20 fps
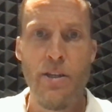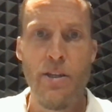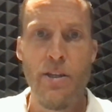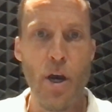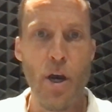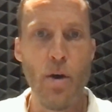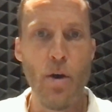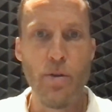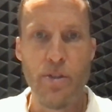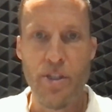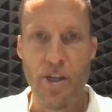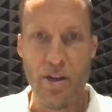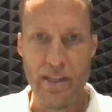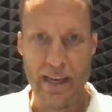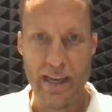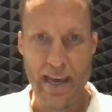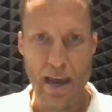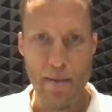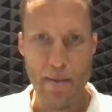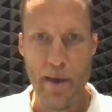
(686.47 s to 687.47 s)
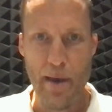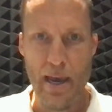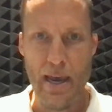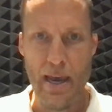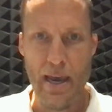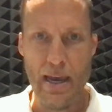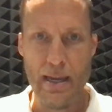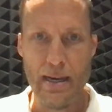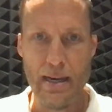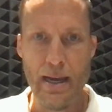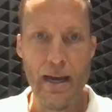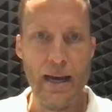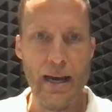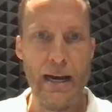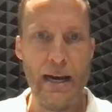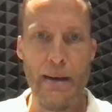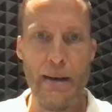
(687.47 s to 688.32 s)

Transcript: The don'ts during the campaign,